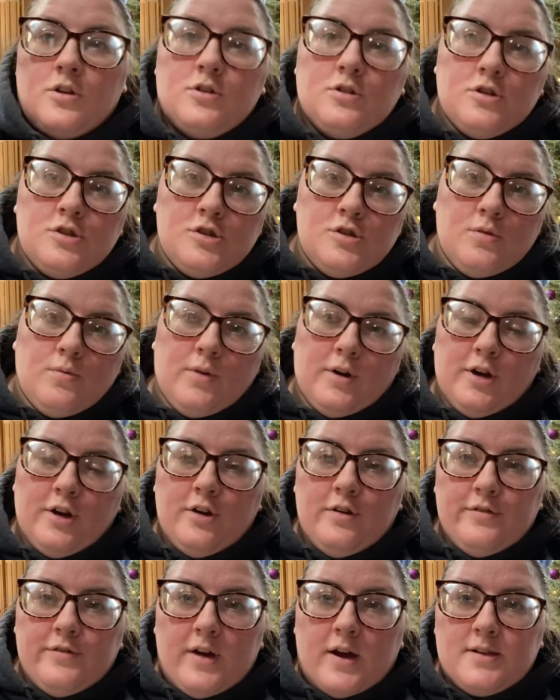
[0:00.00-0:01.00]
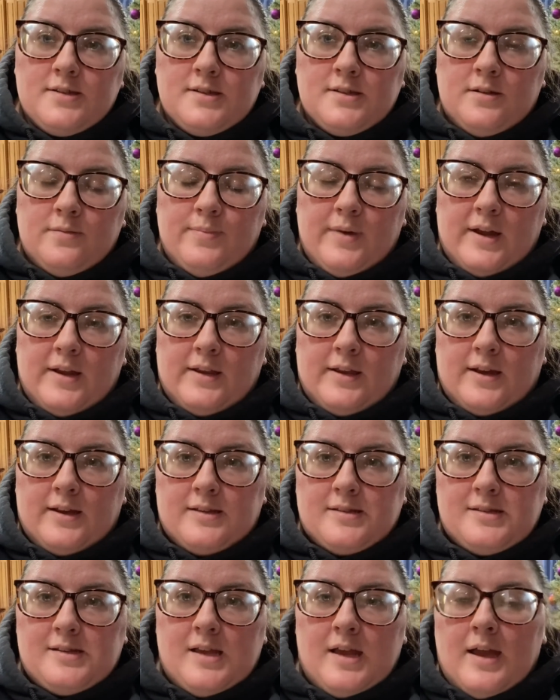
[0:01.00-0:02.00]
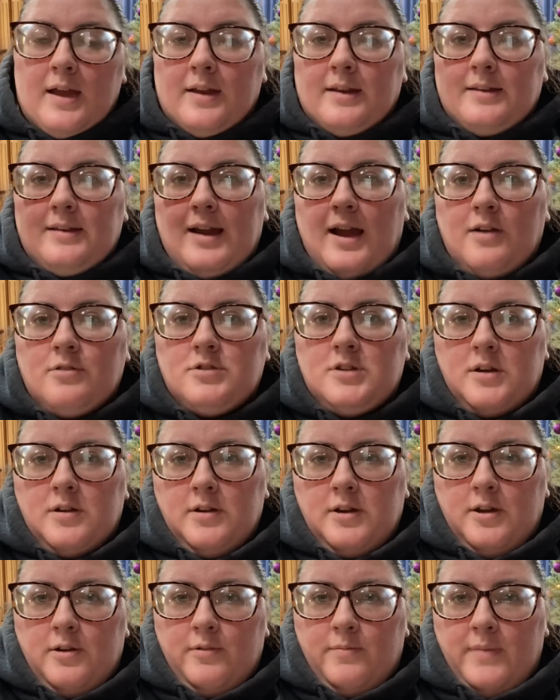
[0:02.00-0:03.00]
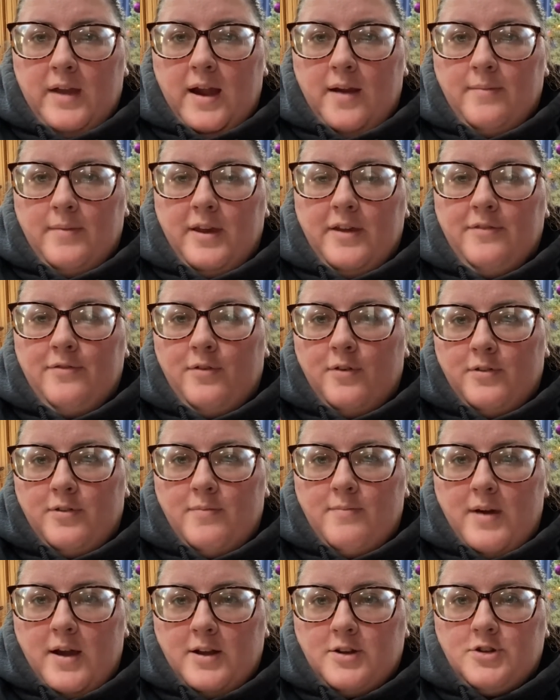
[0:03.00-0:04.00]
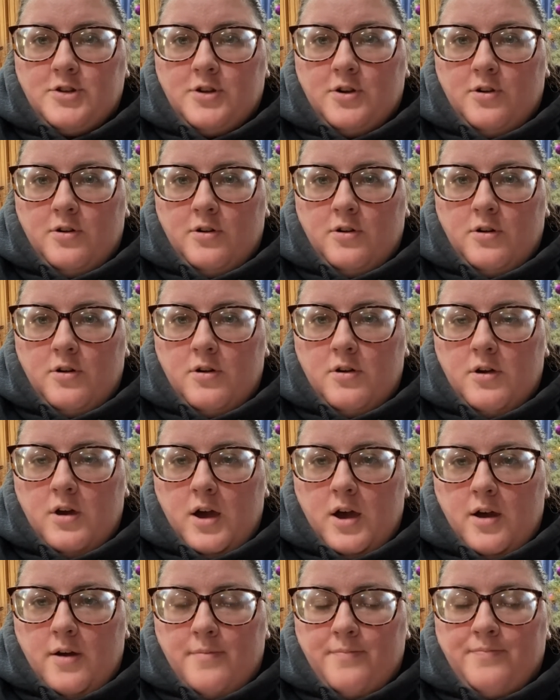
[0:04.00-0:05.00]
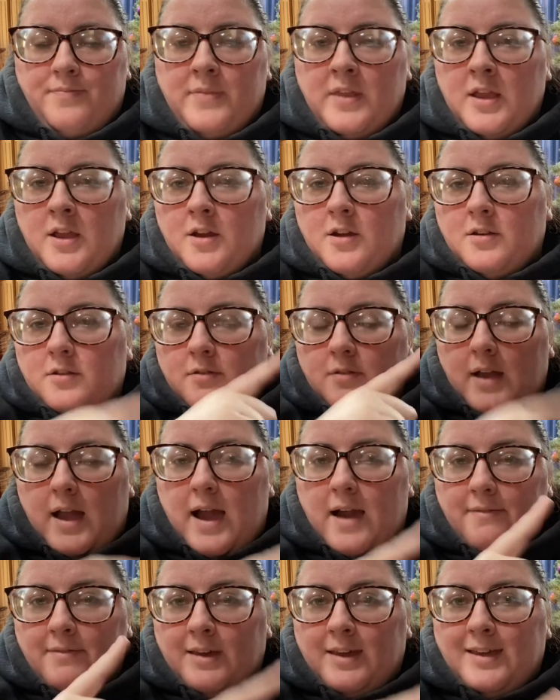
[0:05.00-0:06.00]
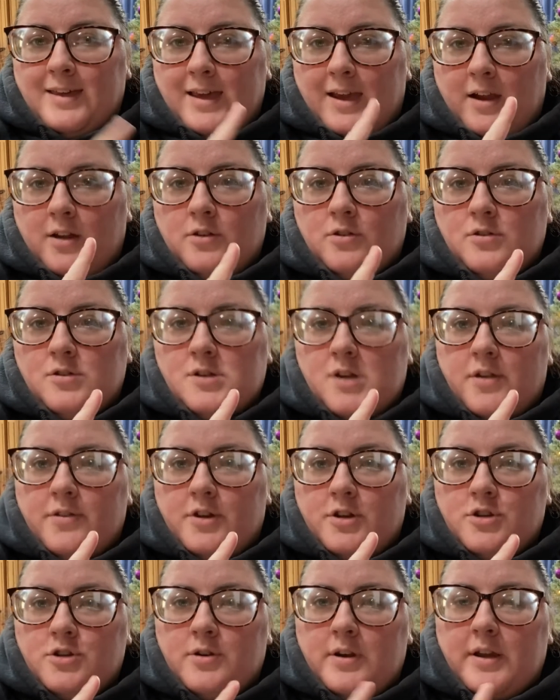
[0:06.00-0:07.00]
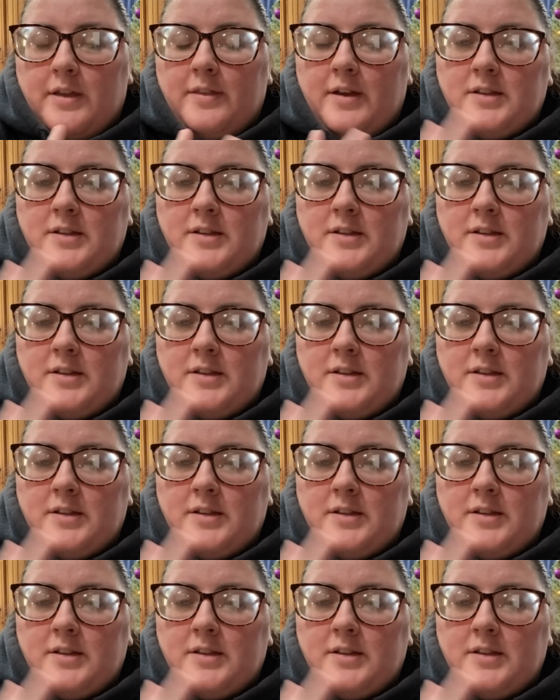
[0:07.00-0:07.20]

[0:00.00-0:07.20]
So what are your thoughts and opinions? Now, don't come at me for the Match Girl having candles on the tree.